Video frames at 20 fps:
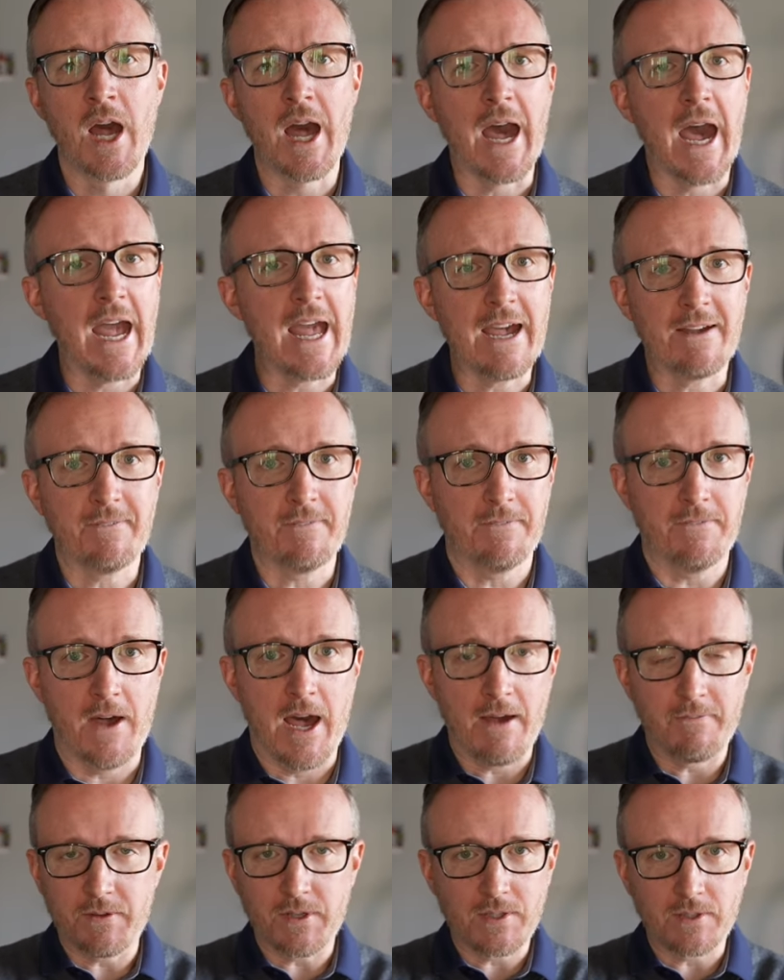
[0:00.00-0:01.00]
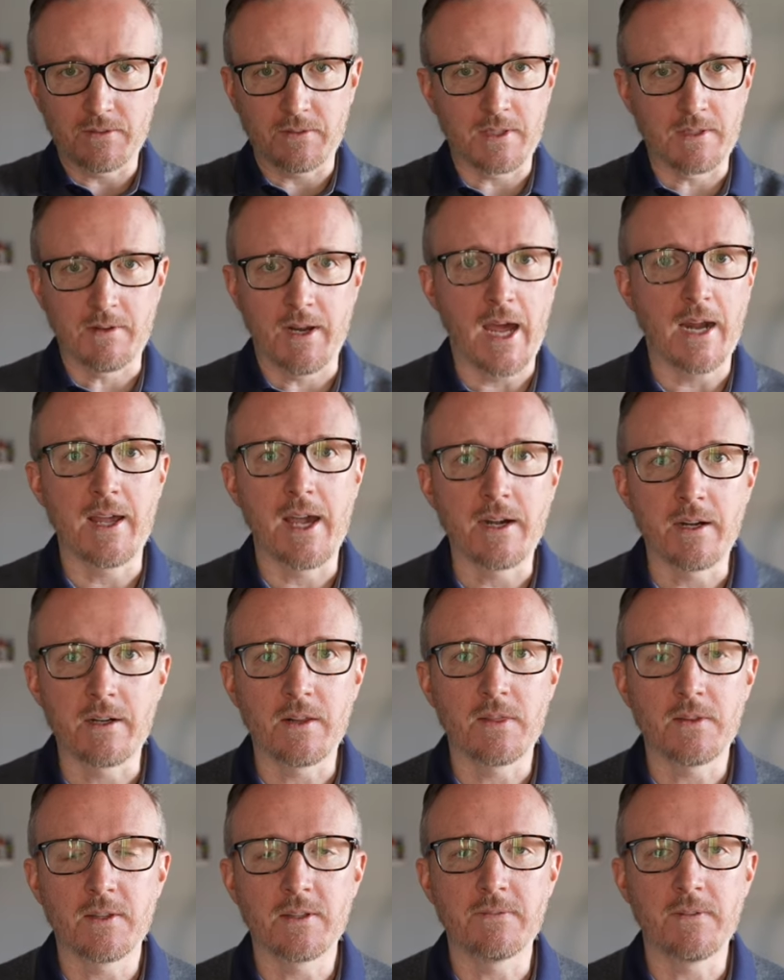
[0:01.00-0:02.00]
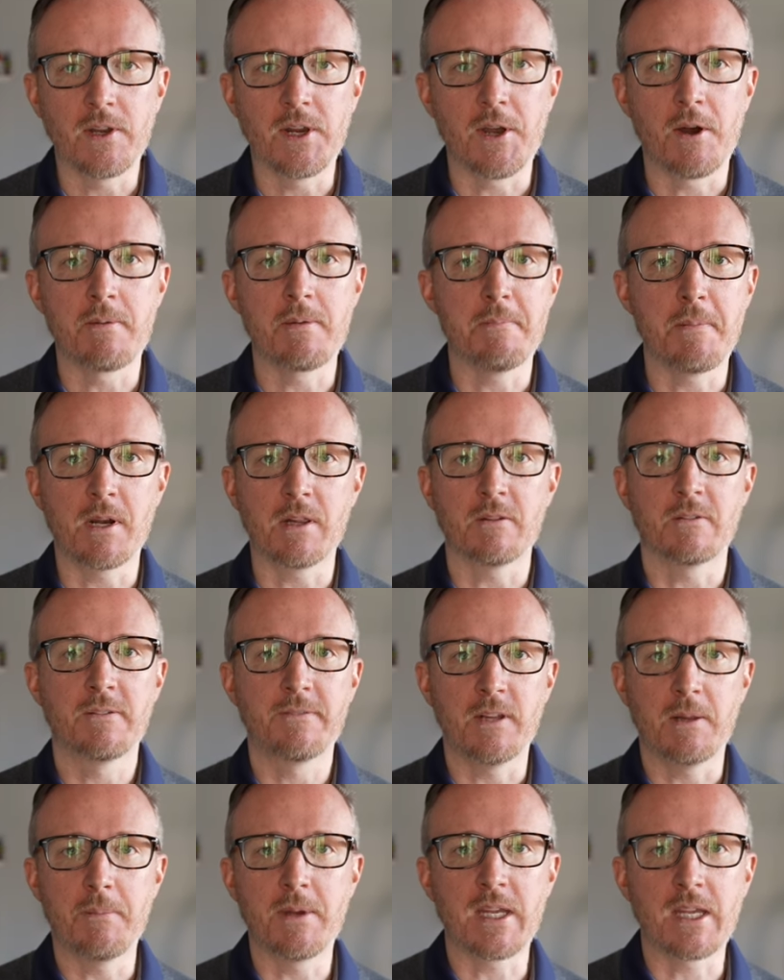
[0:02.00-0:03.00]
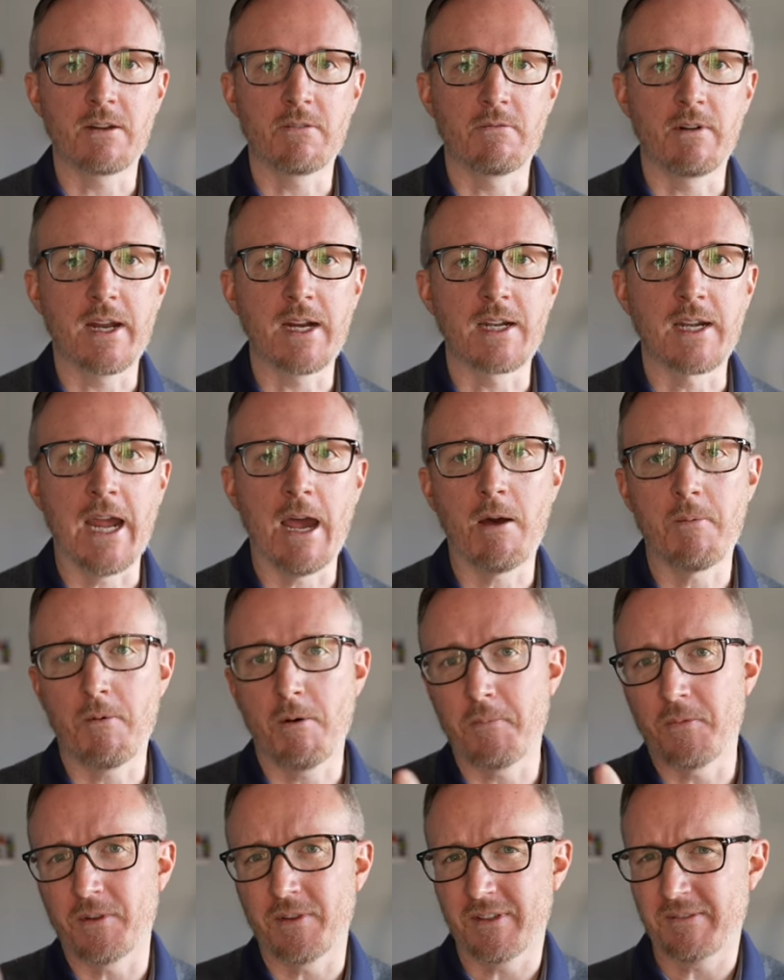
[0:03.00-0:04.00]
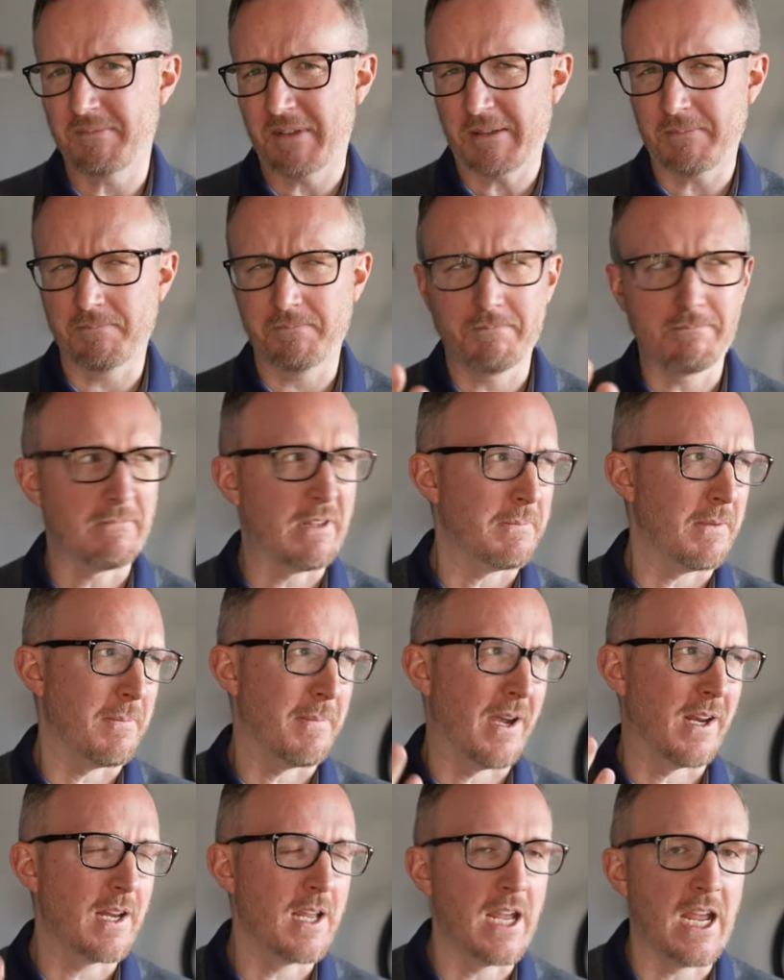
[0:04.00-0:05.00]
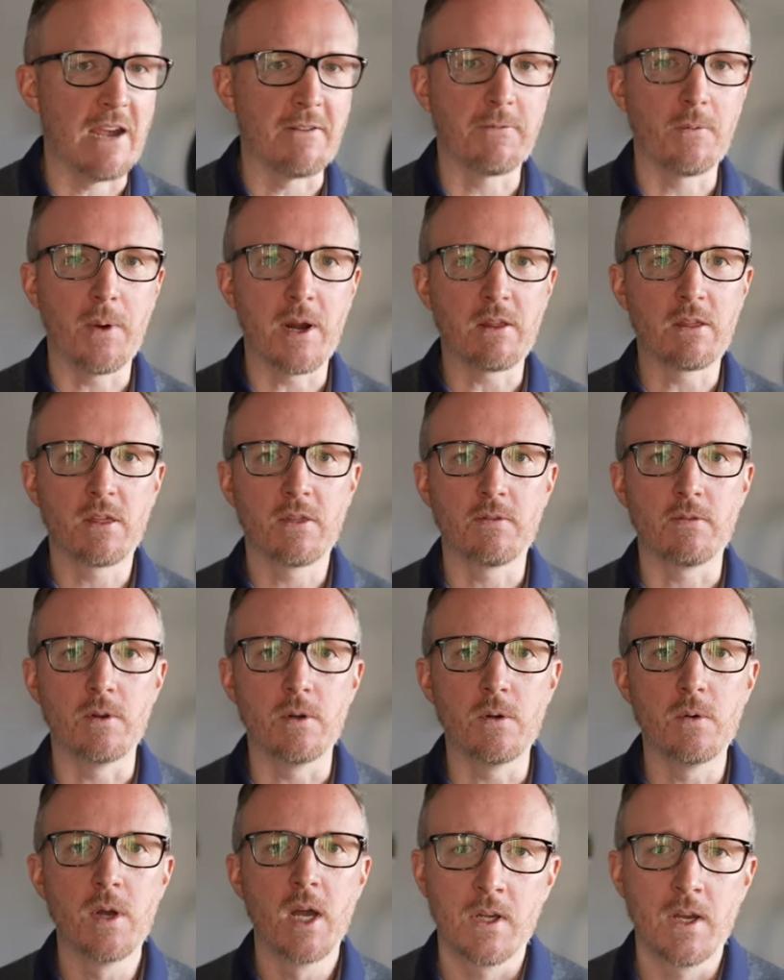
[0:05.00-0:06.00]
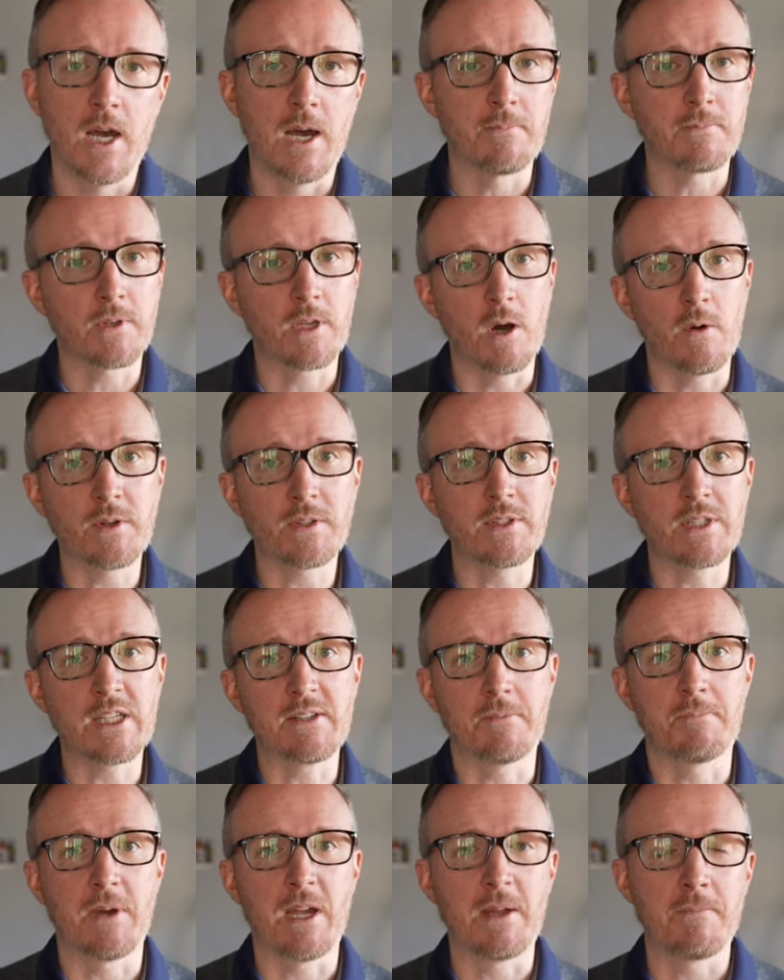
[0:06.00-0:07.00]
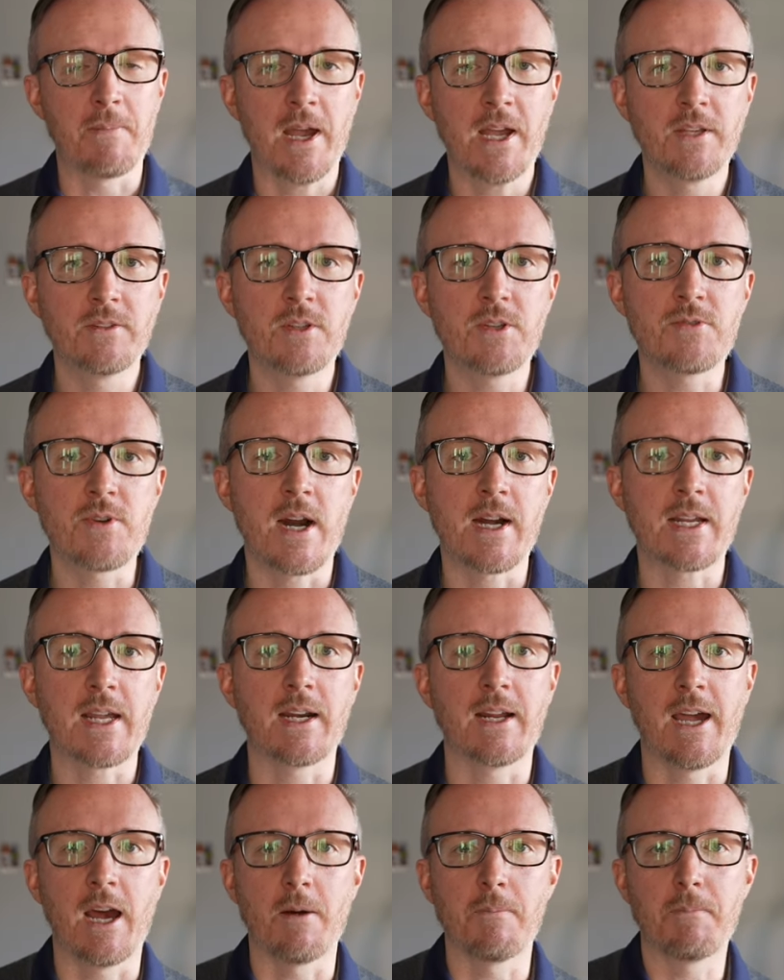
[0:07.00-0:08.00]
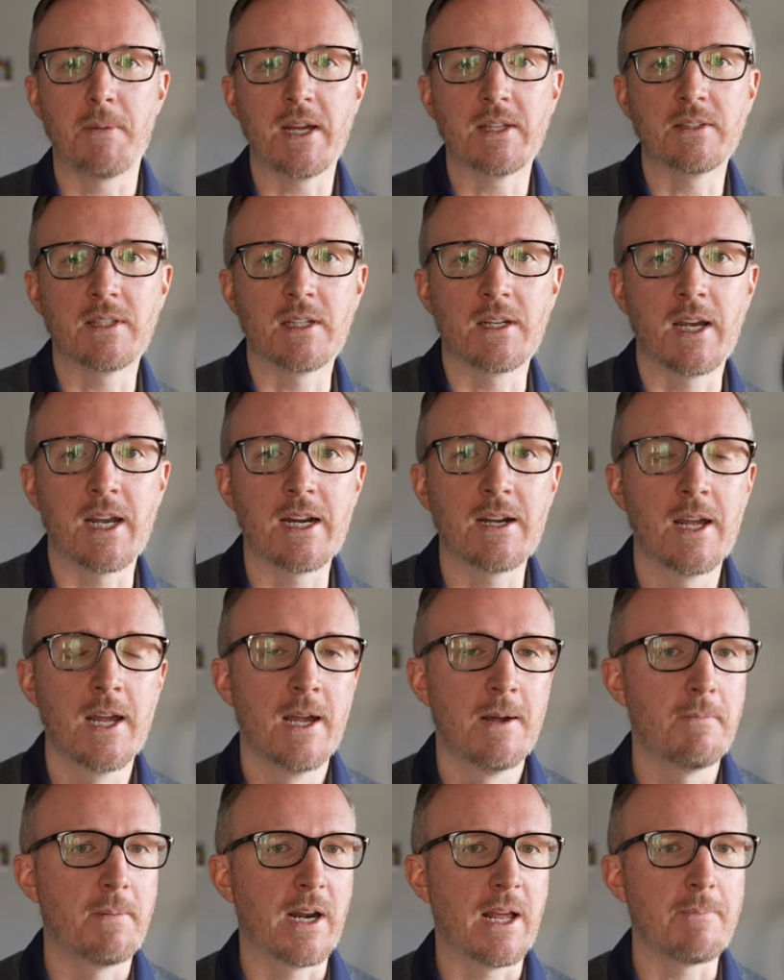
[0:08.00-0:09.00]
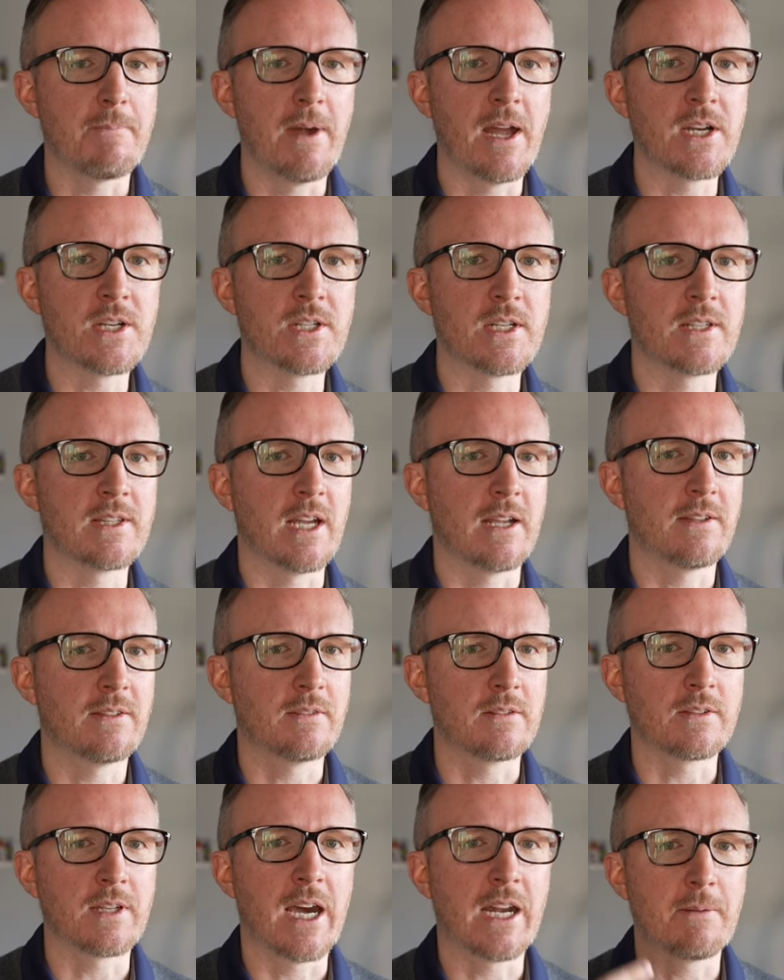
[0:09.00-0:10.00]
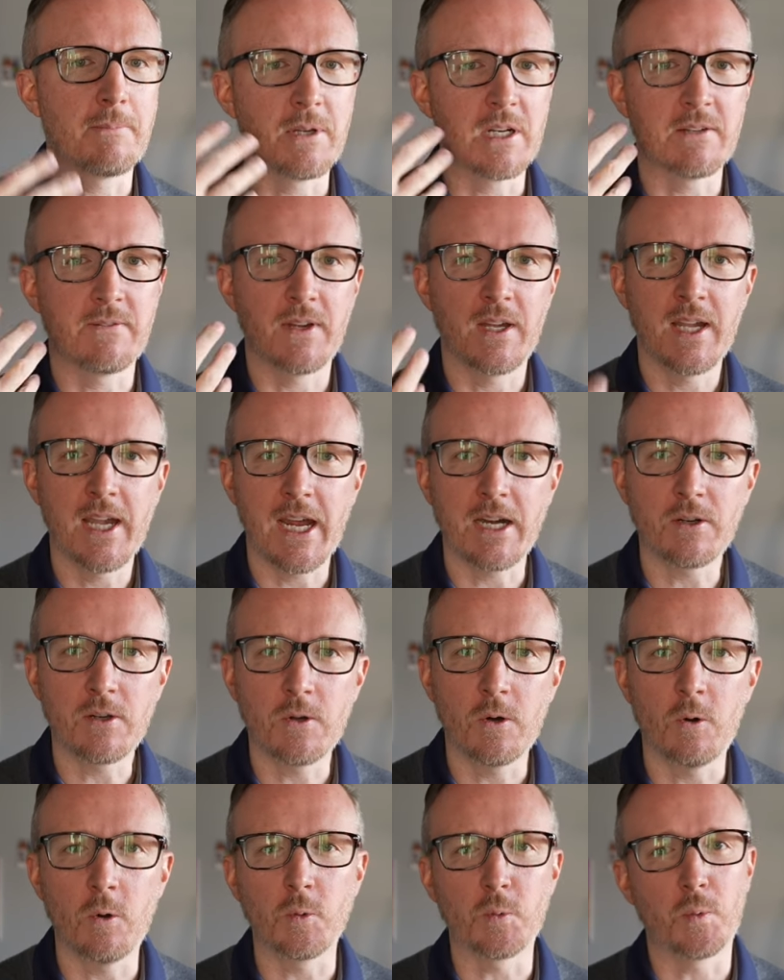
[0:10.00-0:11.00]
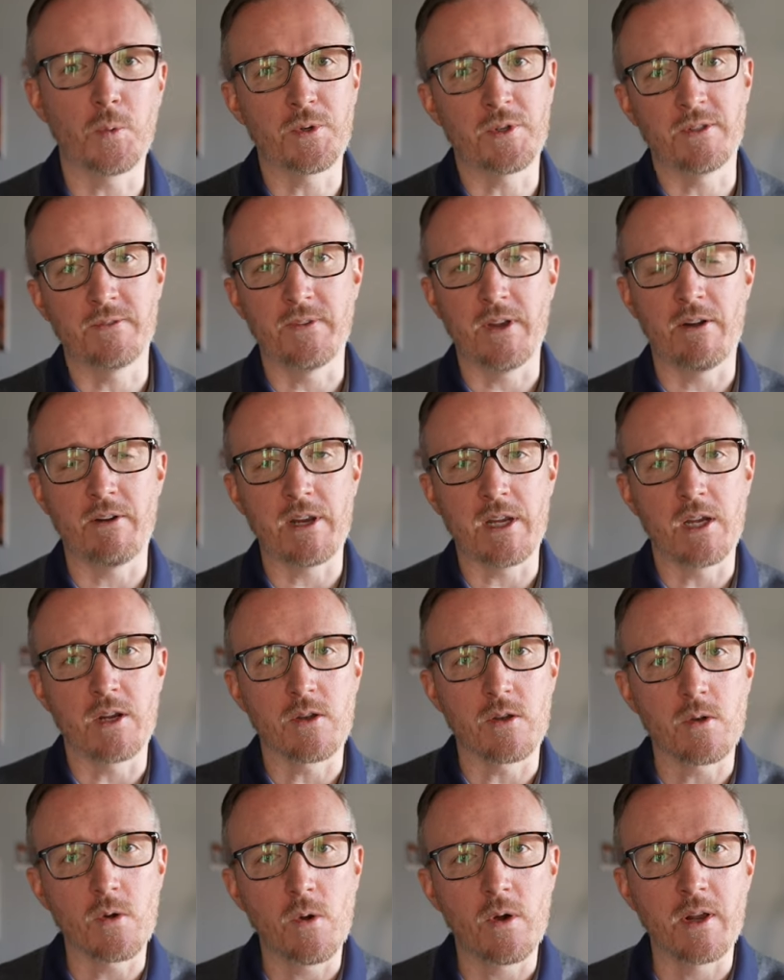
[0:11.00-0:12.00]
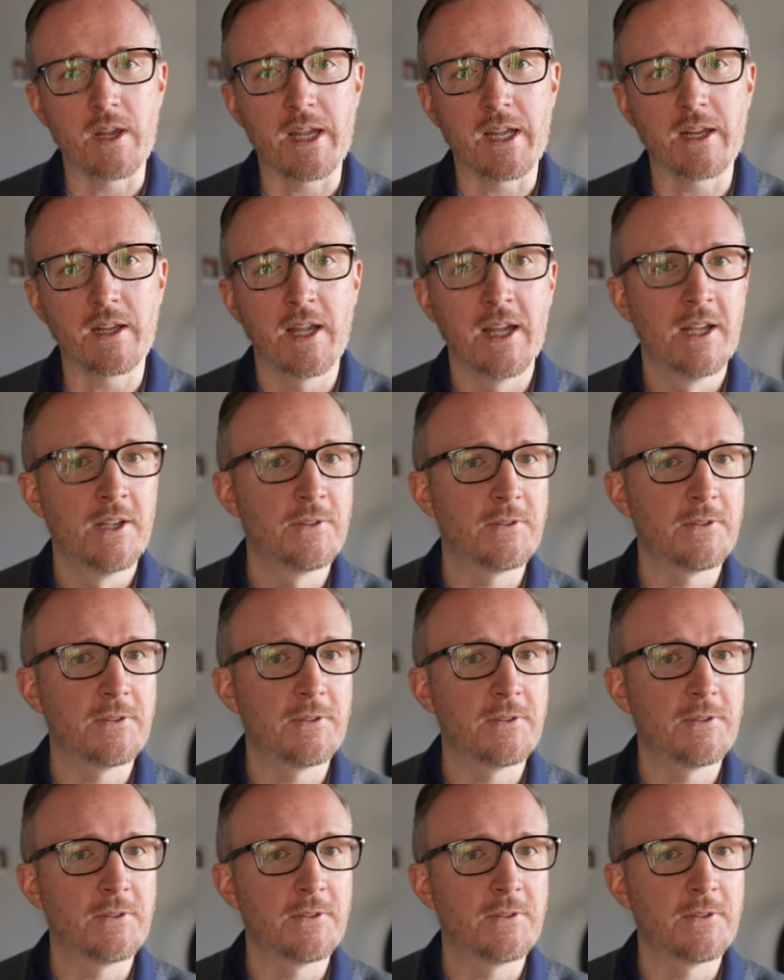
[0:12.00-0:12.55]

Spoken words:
I have obviously not edited this video. I'm in the middle of filming it right now. I'm almost like maybe about halfway through. I'm going to give it my best and try to get it out by tonight, but I mentioned I still got a bit of a head cold, which is very annoying.